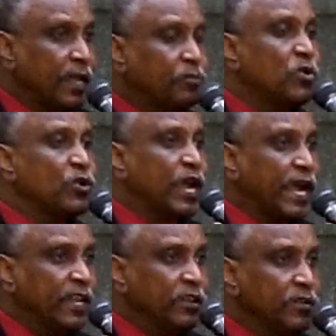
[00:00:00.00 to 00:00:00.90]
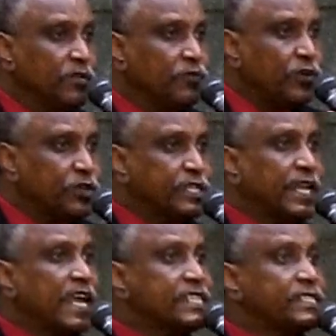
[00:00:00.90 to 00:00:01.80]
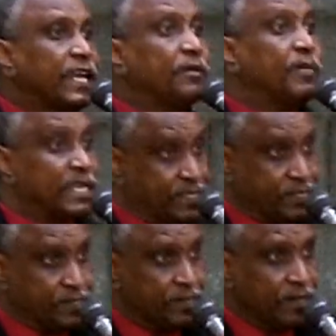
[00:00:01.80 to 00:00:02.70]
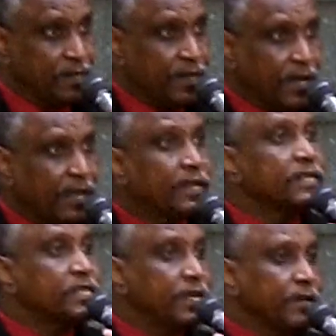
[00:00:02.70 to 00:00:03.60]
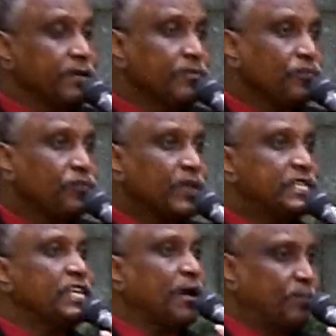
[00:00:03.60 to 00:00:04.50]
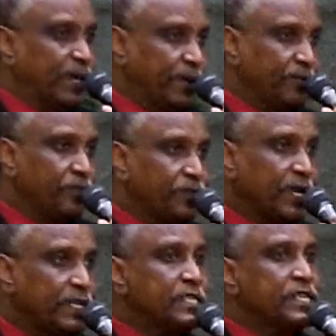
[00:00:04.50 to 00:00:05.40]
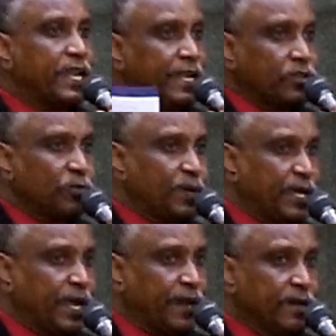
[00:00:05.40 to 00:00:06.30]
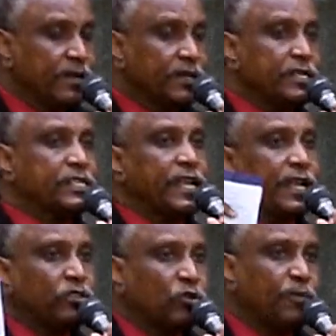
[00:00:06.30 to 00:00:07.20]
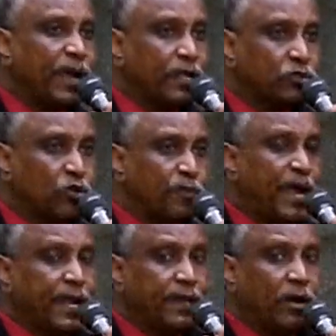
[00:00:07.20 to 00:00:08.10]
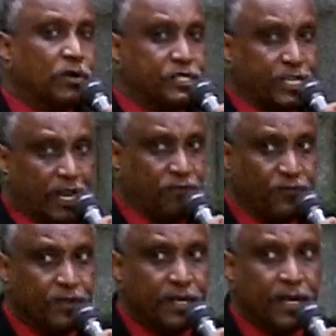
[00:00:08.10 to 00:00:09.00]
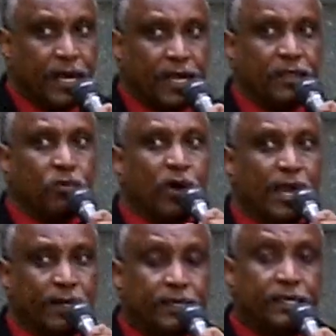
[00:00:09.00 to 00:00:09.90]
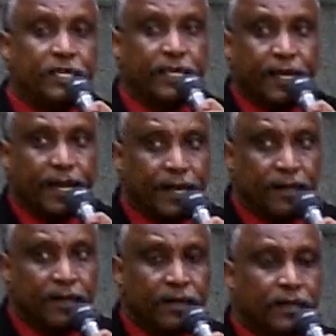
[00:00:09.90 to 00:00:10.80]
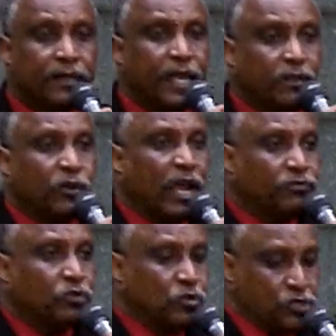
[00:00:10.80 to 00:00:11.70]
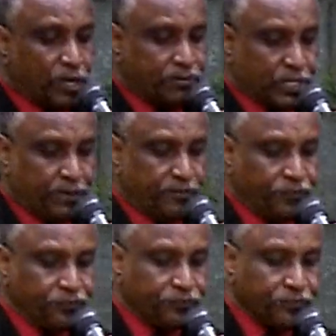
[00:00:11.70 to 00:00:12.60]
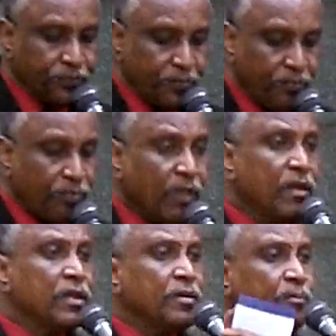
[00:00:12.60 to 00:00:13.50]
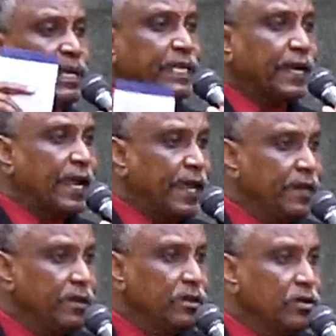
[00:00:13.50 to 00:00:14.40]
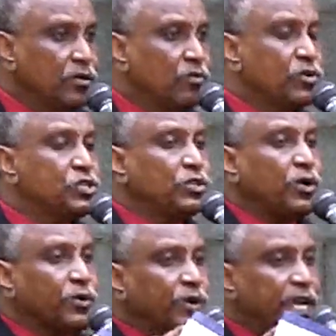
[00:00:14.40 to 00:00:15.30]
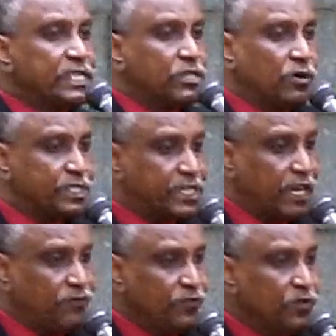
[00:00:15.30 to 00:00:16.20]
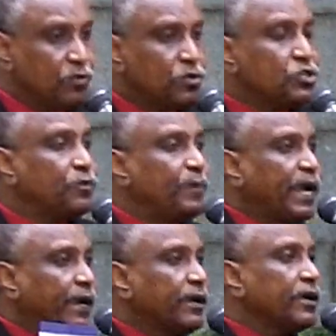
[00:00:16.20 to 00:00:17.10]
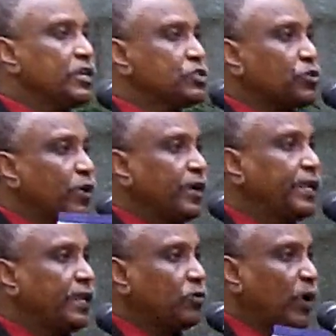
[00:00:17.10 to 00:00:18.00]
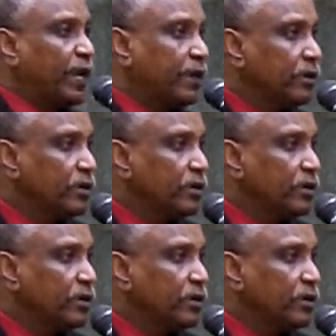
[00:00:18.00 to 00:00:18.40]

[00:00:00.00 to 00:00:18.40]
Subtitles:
and Blue Nile for the last 10 months, and nothing is happening. It is great to be here. It is great to remind ourselves and the world in general that we have to do something. But again, we should organize ourselves. We should make a strong network.